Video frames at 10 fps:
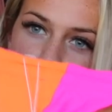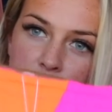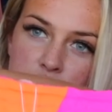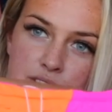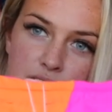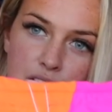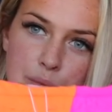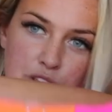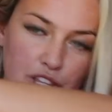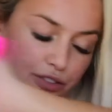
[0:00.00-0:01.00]
each side,
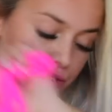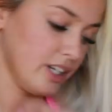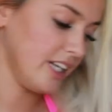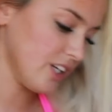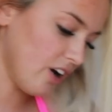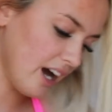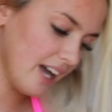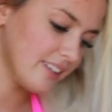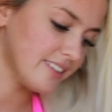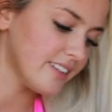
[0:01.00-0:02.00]
which is really
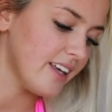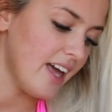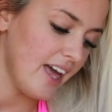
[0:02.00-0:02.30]
nice.